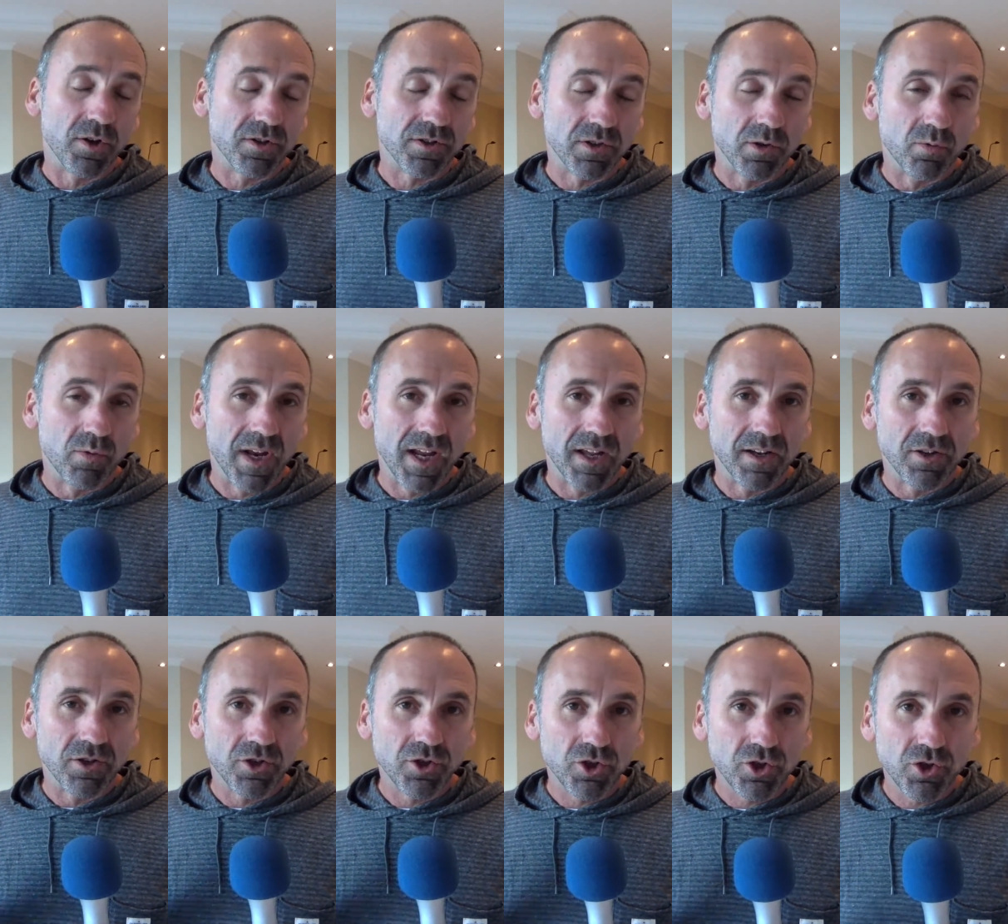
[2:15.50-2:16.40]

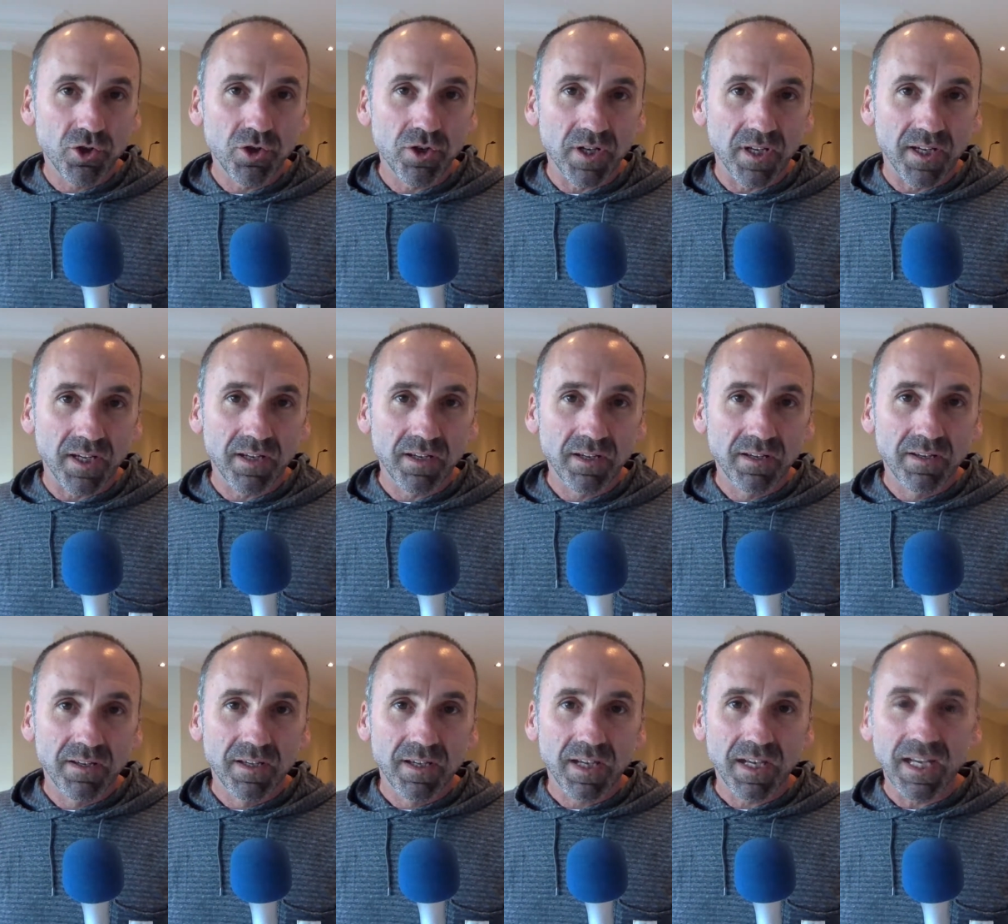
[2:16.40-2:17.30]
around shooting
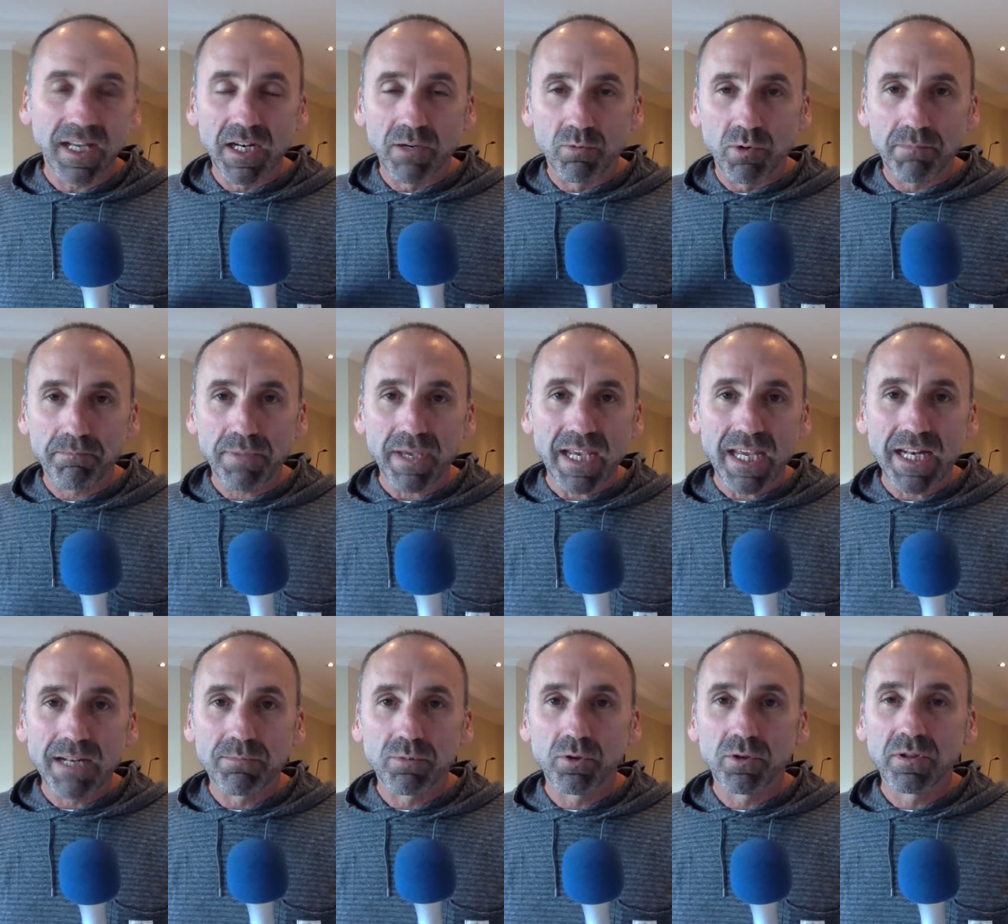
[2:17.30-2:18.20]
in a
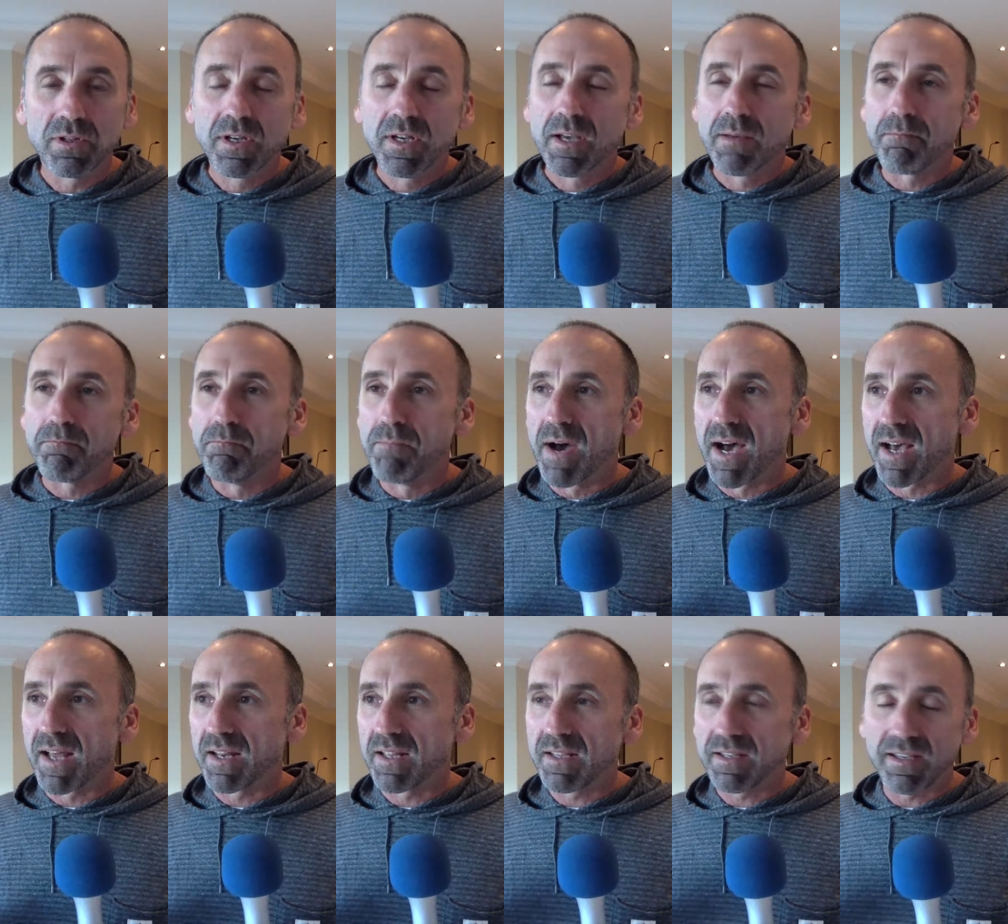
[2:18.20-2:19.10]
repeatable
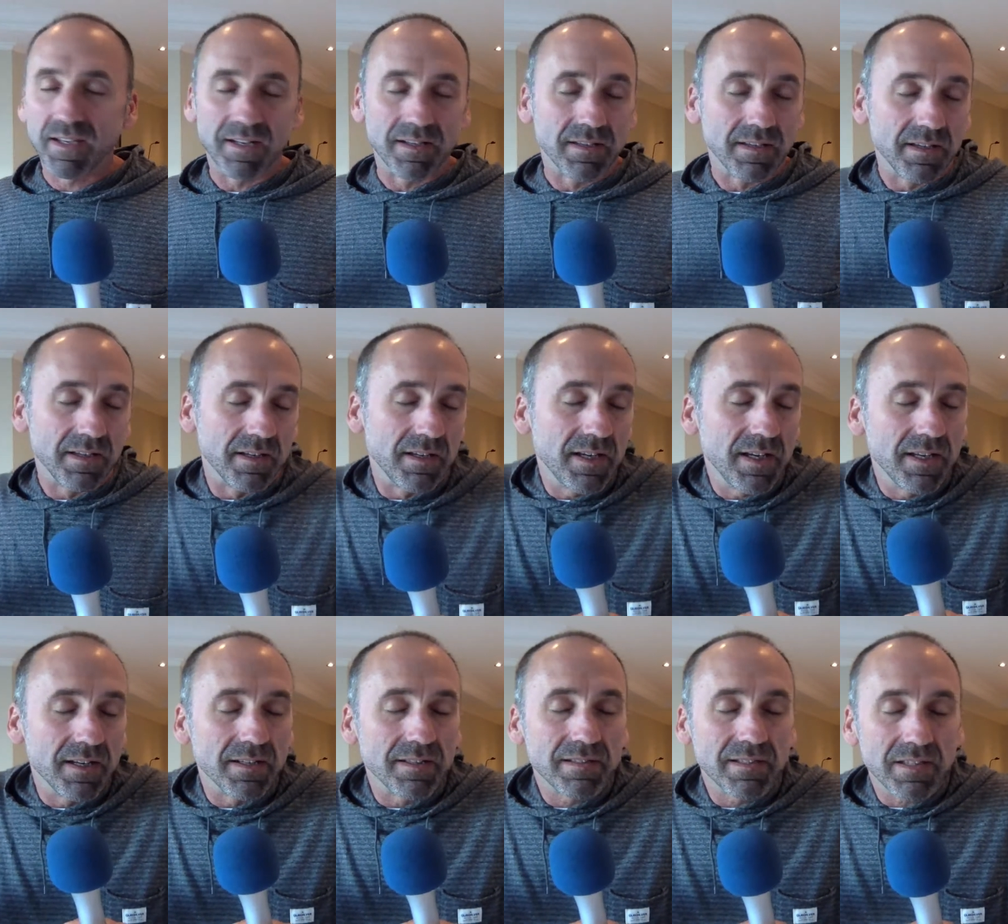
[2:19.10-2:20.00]
but
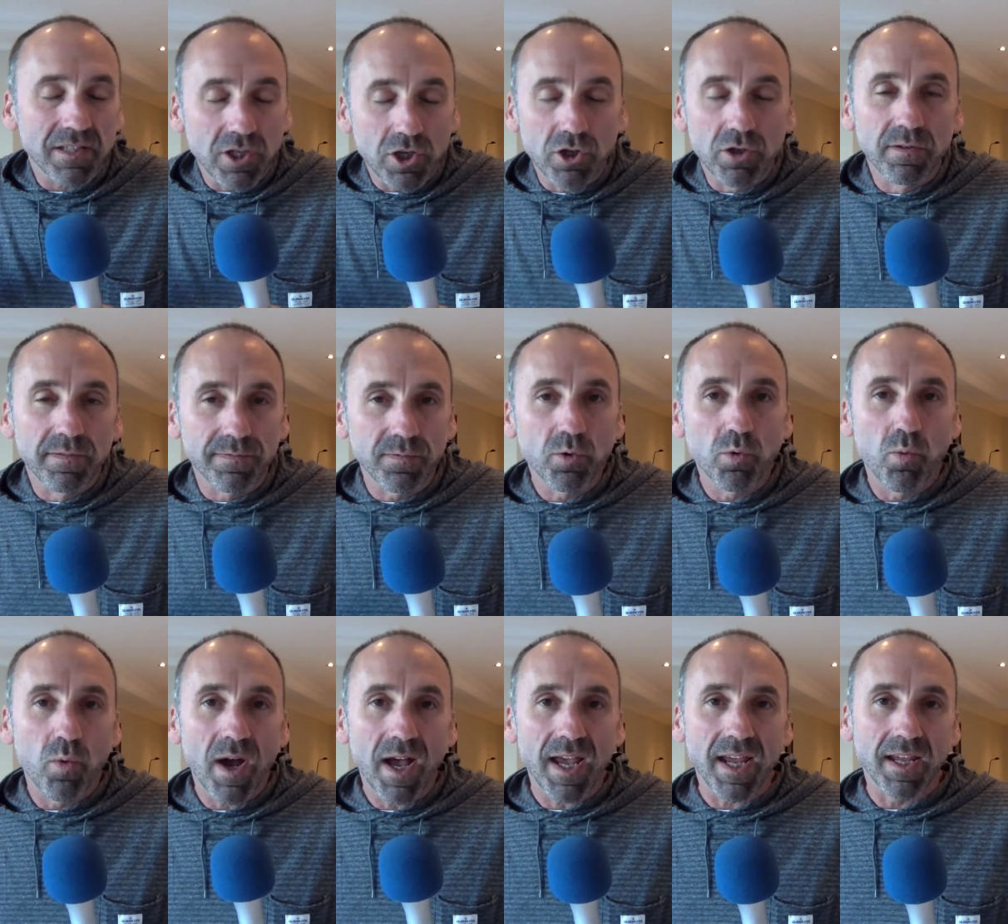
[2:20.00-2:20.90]
in a skillful
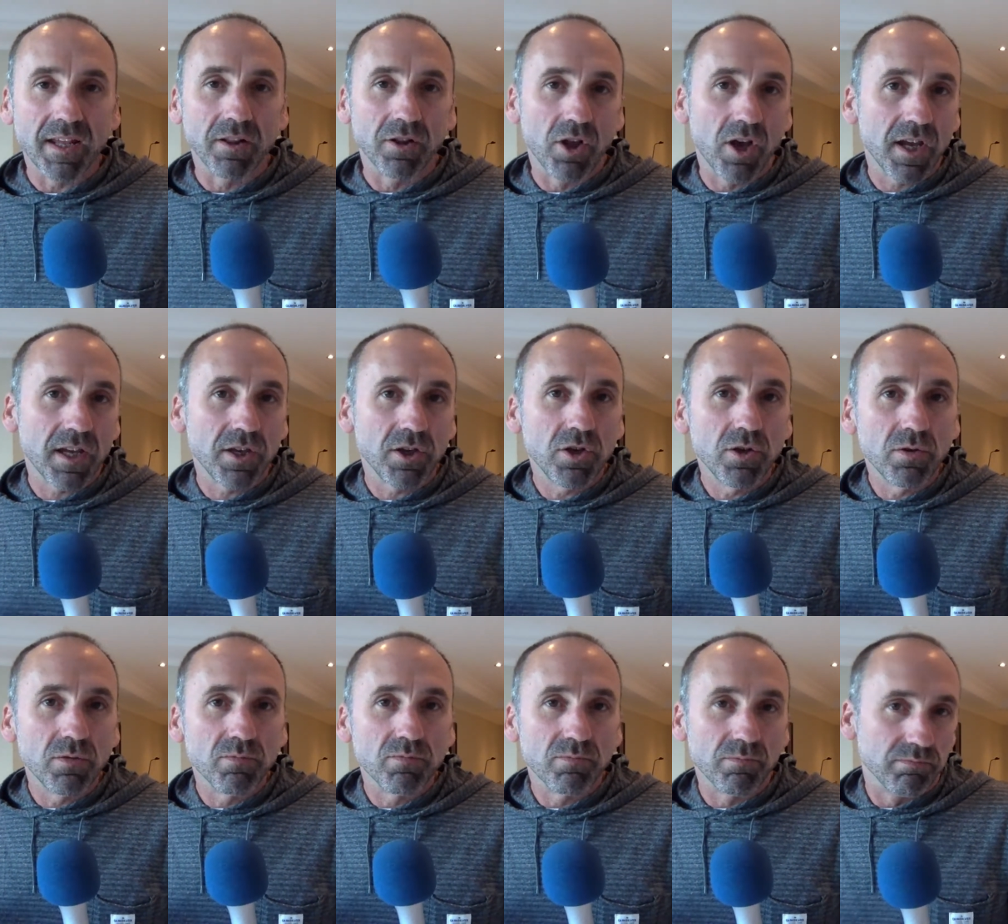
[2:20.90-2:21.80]
way, like
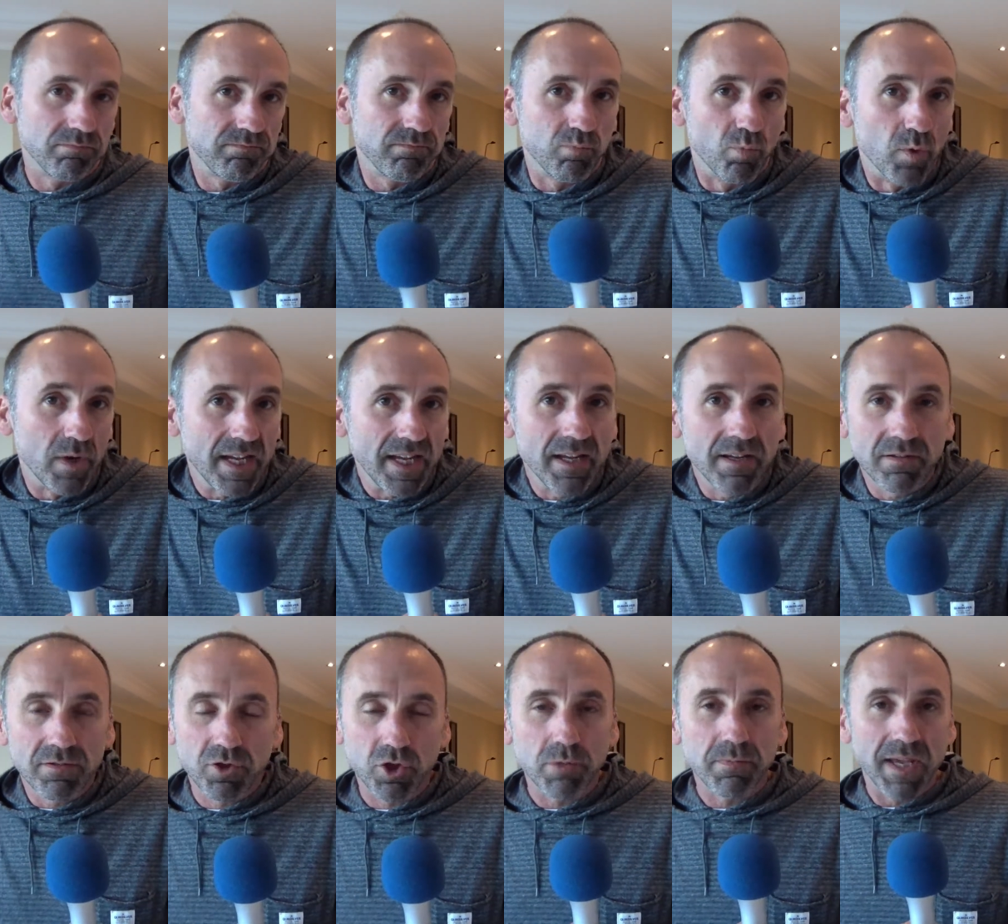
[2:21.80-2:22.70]
we
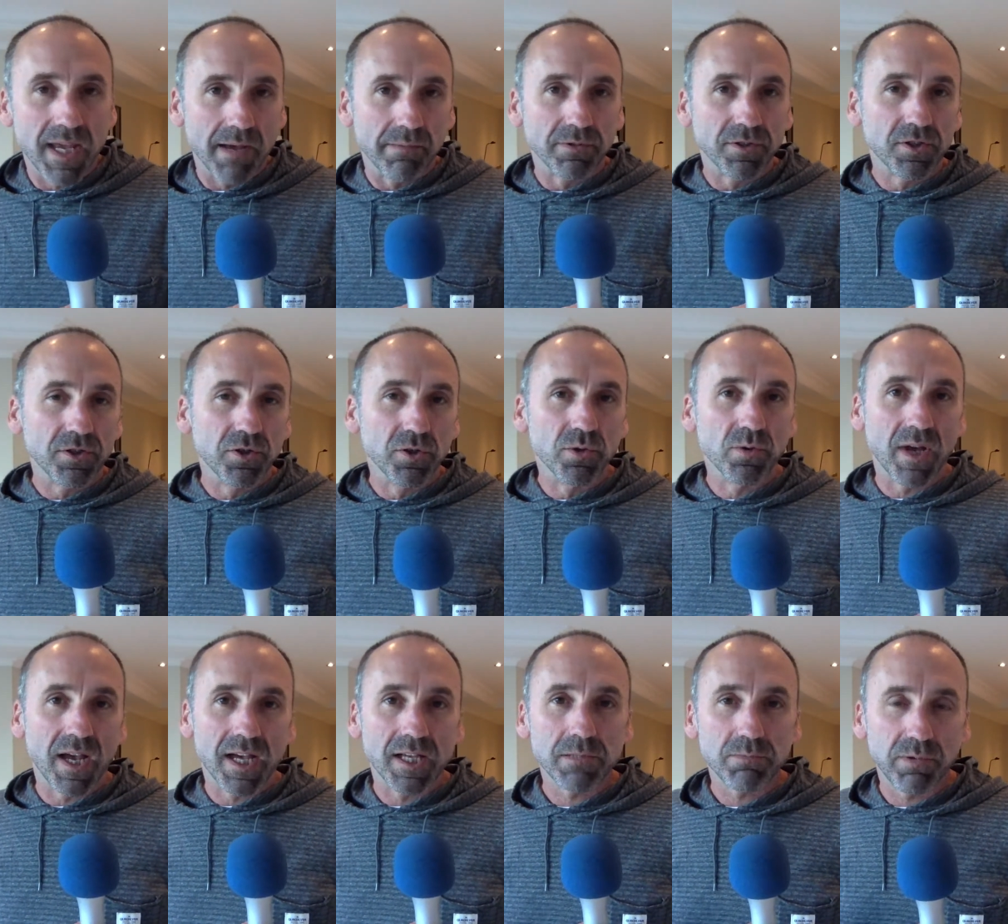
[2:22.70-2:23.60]
should be able to do
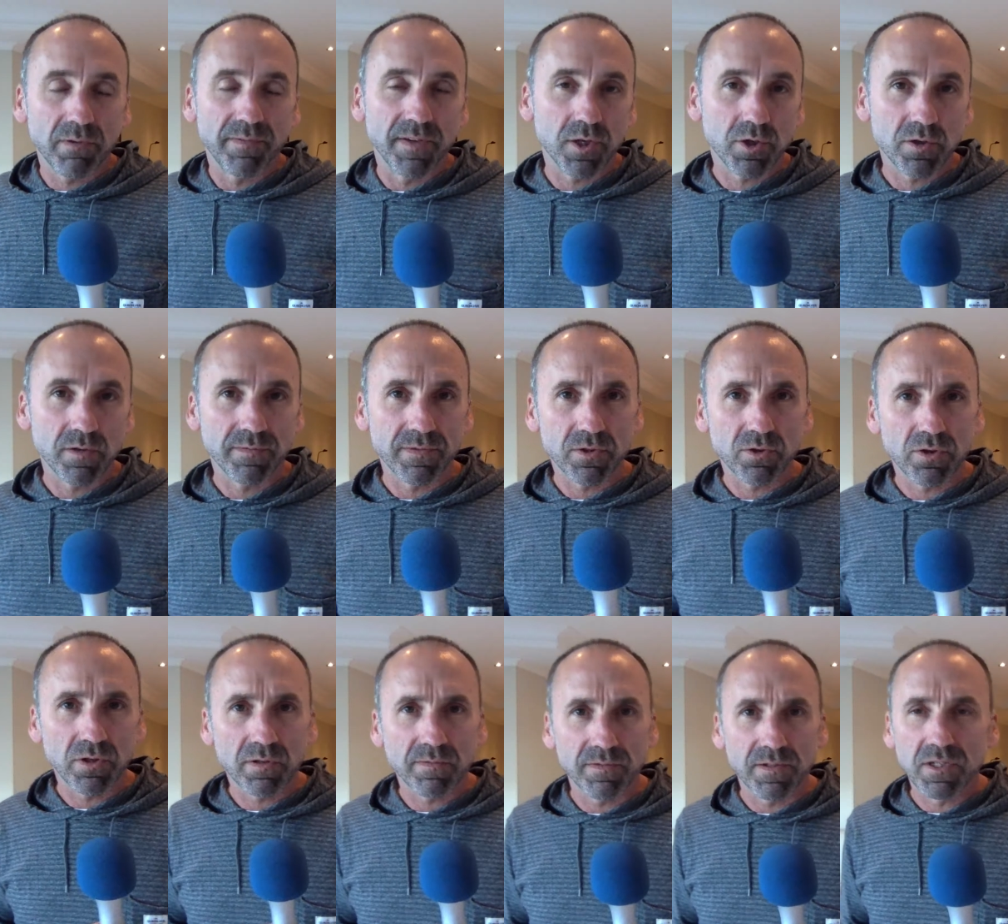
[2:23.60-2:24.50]
as professional
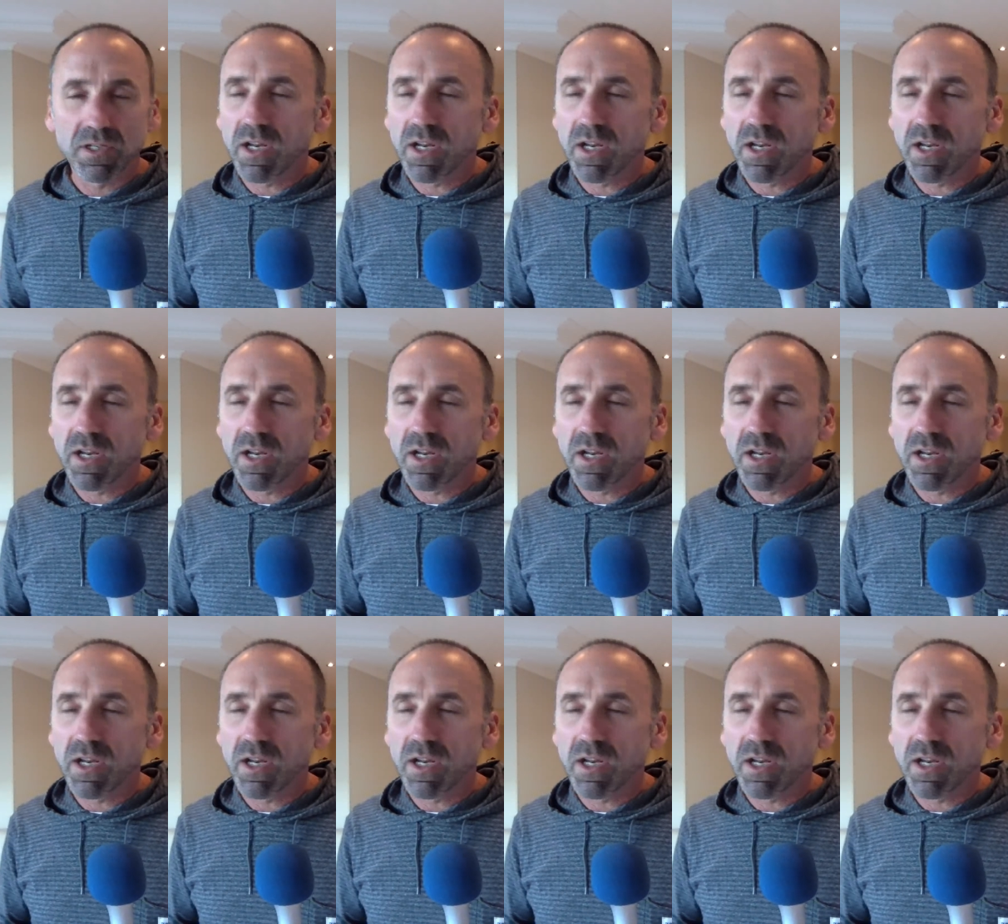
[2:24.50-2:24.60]
photographers.